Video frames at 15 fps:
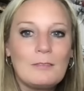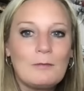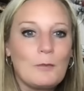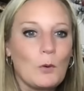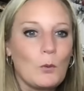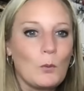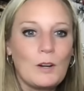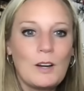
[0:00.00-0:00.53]

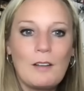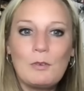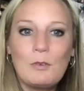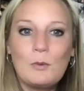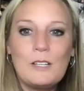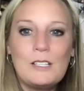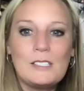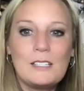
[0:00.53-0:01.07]
For whatever
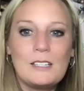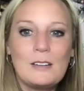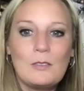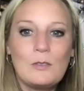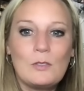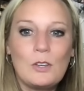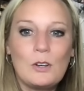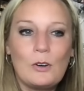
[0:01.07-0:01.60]
reason,
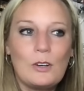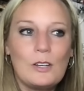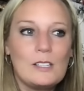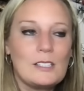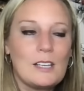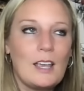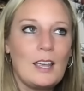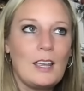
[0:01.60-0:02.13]
there
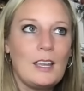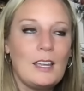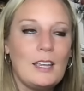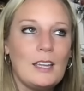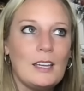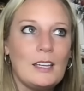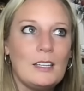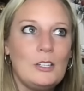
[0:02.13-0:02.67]
is a
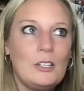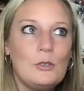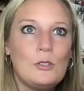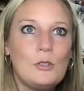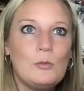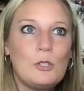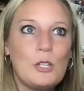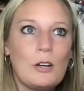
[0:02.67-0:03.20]

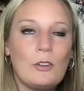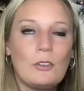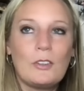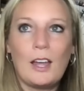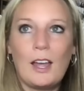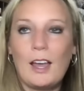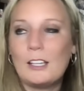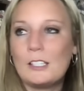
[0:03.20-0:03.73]
YouTube channel
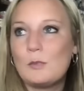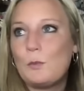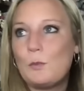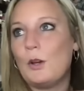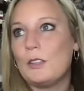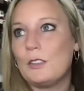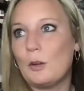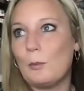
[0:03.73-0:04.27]
that has
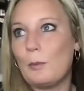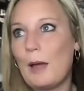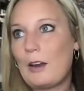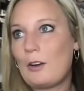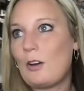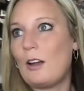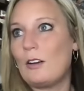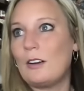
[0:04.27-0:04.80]
put their
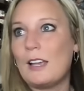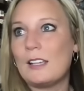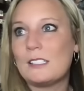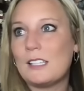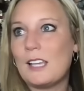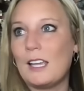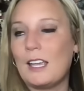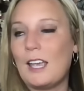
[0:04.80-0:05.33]
background
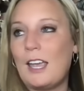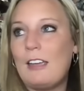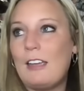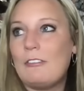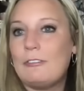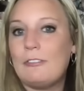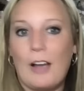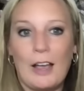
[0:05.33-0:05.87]
as like a
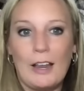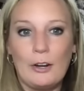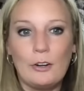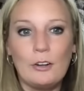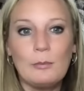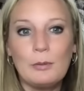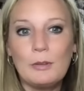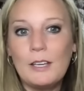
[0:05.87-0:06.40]

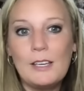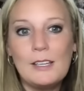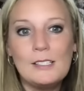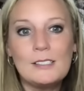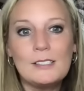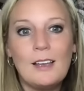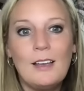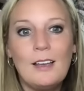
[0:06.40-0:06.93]

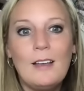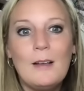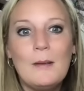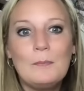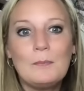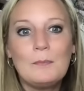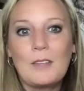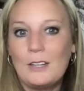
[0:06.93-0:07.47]
fireplace
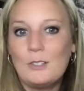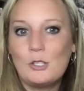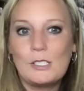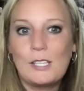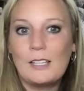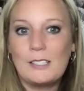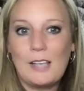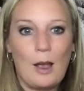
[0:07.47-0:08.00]
and just
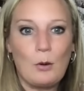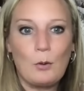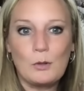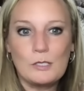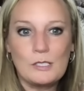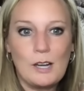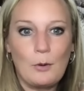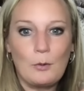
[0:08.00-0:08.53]
has
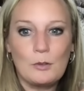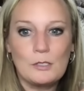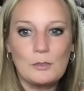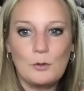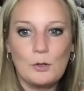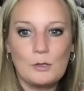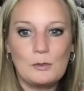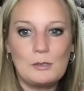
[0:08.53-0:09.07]
hours and hours of
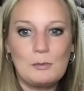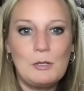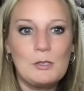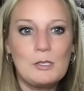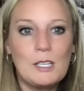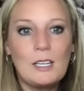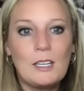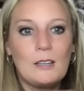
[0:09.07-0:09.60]
Christmas
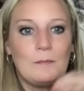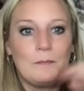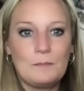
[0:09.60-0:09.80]
music.